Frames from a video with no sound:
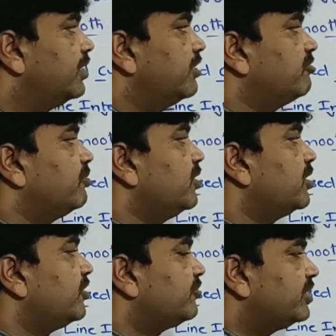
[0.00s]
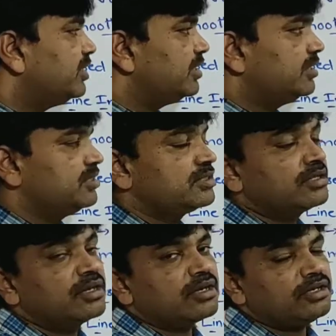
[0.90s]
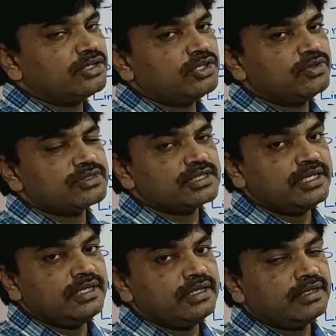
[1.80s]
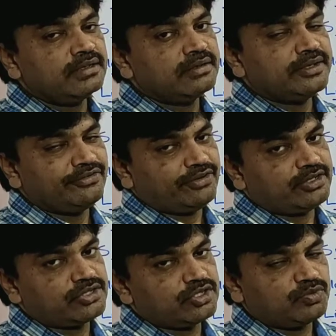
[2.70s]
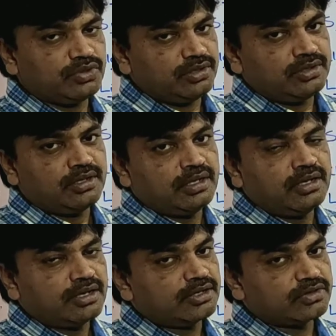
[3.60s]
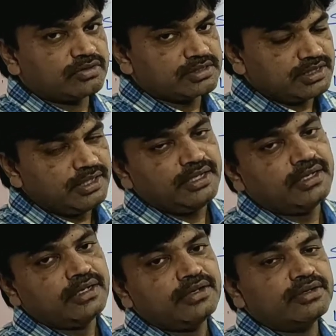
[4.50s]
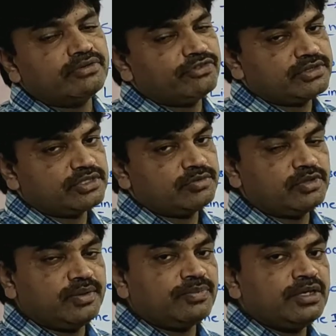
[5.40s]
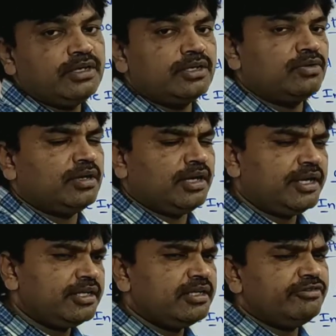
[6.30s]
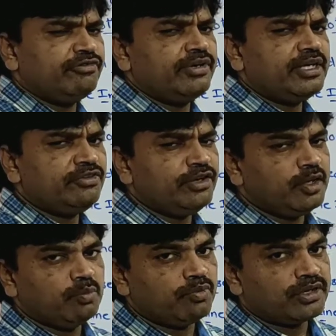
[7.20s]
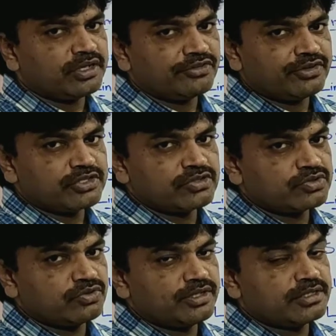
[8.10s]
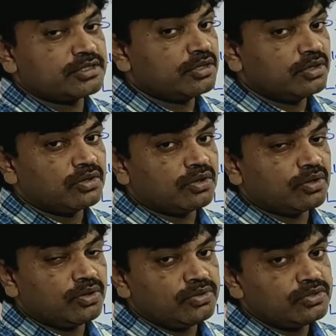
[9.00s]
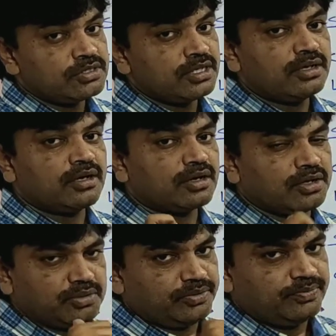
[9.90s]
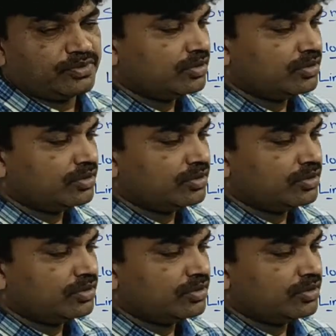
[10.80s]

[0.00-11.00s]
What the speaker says: f bar of t is continuously differentiable. Continuously differentiable. Now, another very, very important definition, students, closed curve.